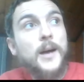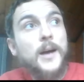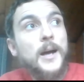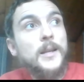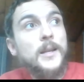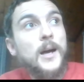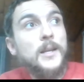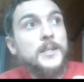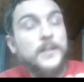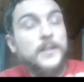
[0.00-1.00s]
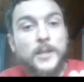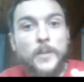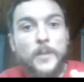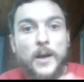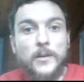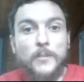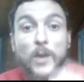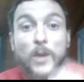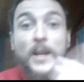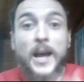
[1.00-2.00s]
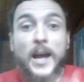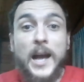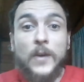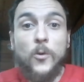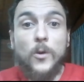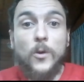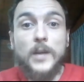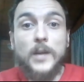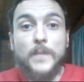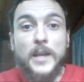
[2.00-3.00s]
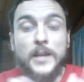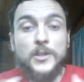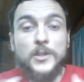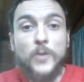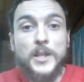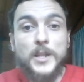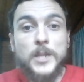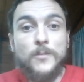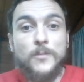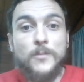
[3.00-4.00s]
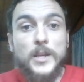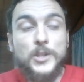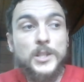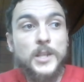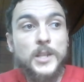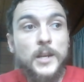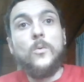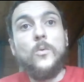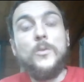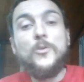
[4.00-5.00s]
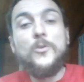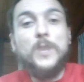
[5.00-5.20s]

I, I like to think about Miranda Harcourt. I had this great tip for me, and she said, when you read